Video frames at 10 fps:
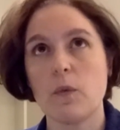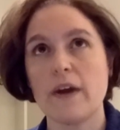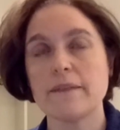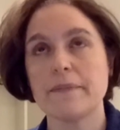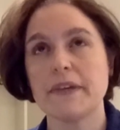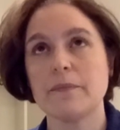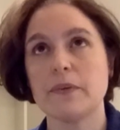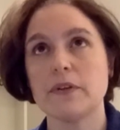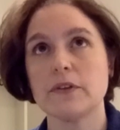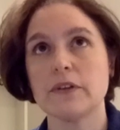What
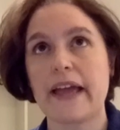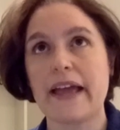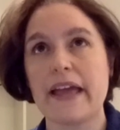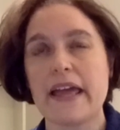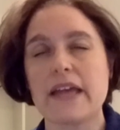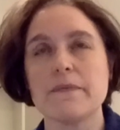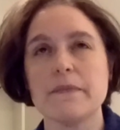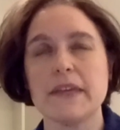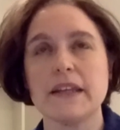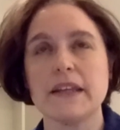people look at,
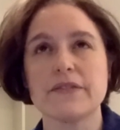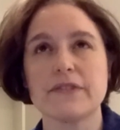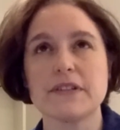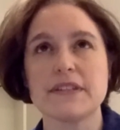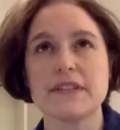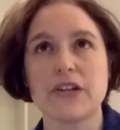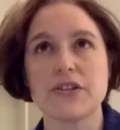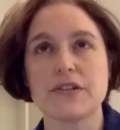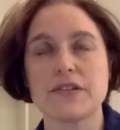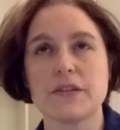meaning different
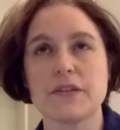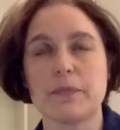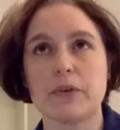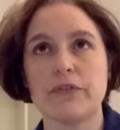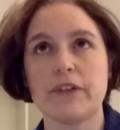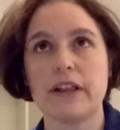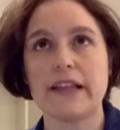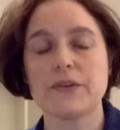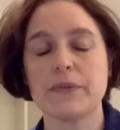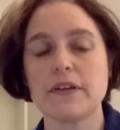sections in the profile.
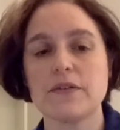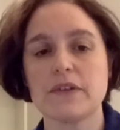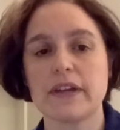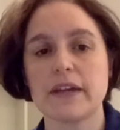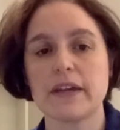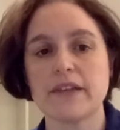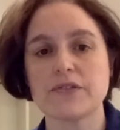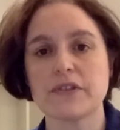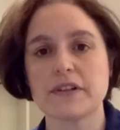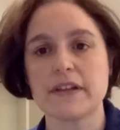I don't think you can get
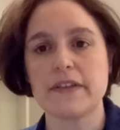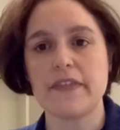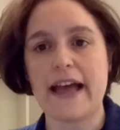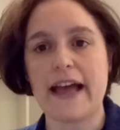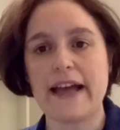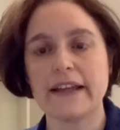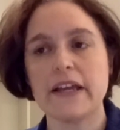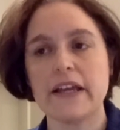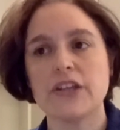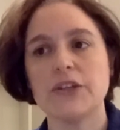metrics on that.
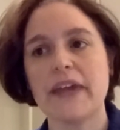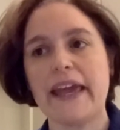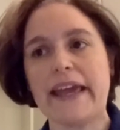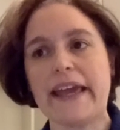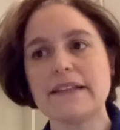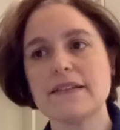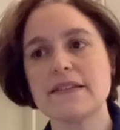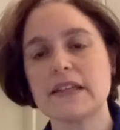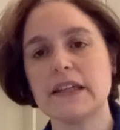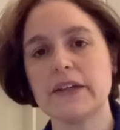You can
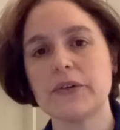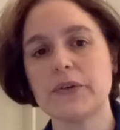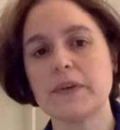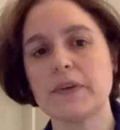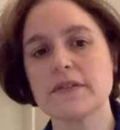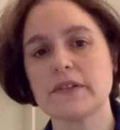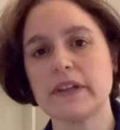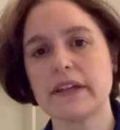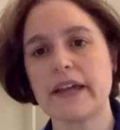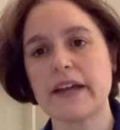see who is
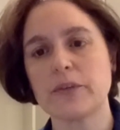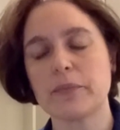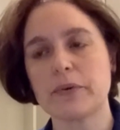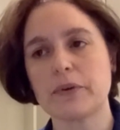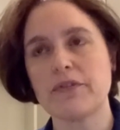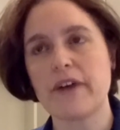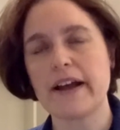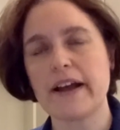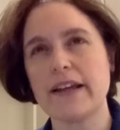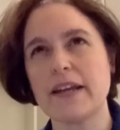looking at your
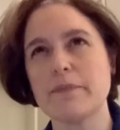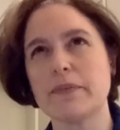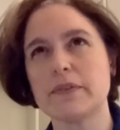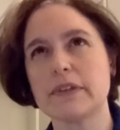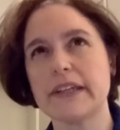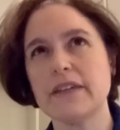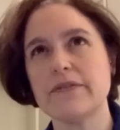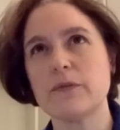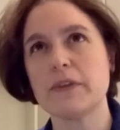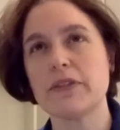profile, and I
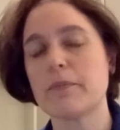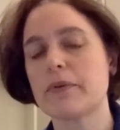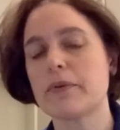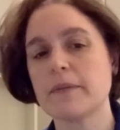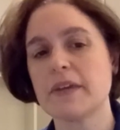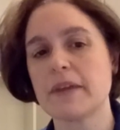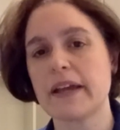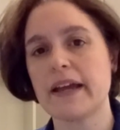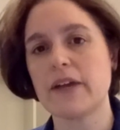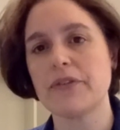believe with the premium
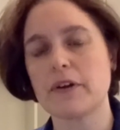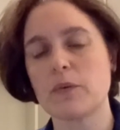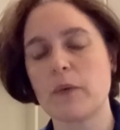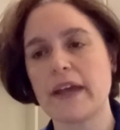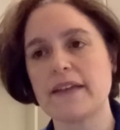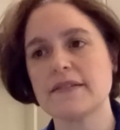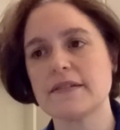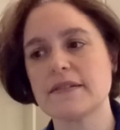account there are ways